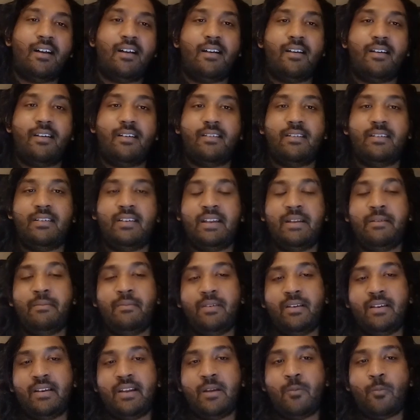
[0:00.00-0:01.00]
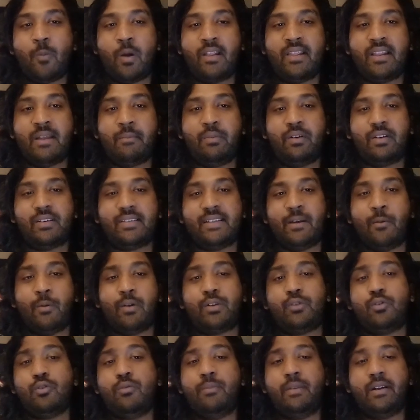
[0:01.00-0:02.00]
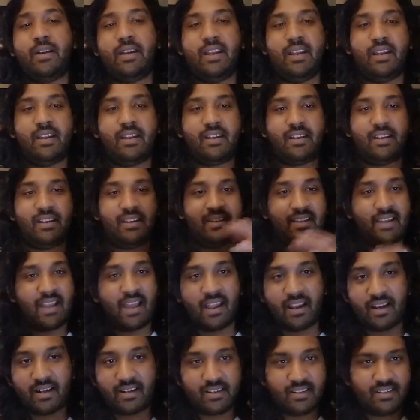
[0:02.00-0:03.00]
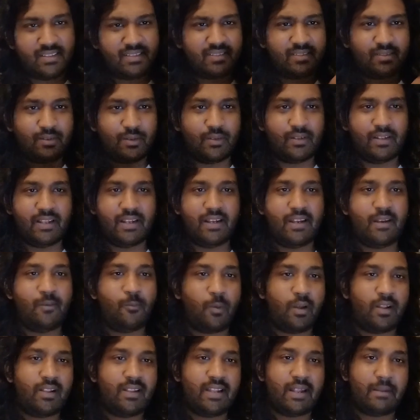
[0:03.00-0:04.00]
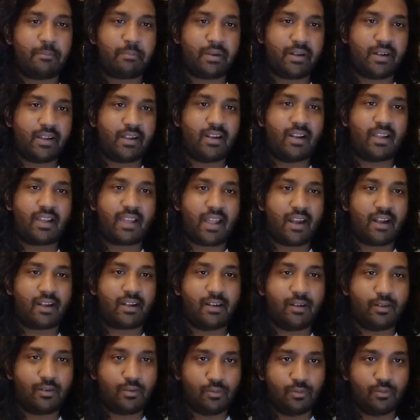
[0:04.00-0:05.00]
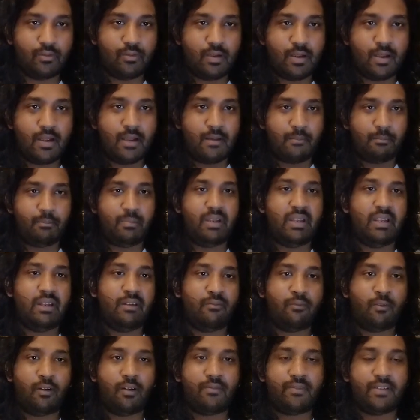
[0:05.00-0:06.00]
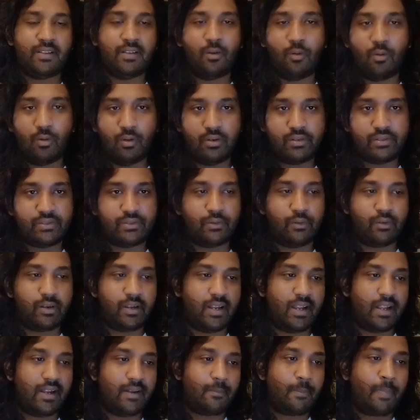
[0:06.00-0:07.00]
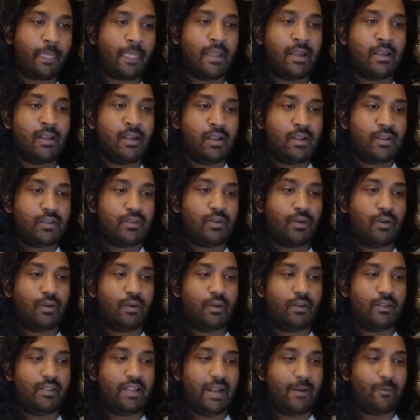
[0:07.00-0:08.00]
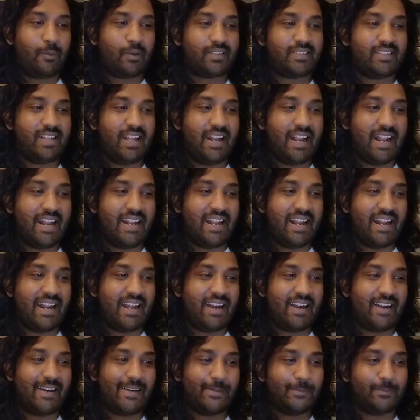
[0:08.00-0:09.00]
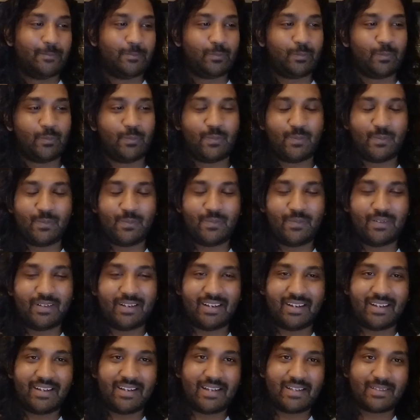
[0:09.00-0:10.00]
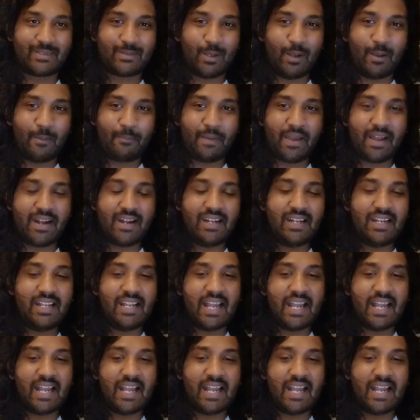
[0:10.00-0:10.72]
didn't want that because there were too many characters, so they didn't want that particular character to be involved in the whole storyline. So that was that. And then so apparently I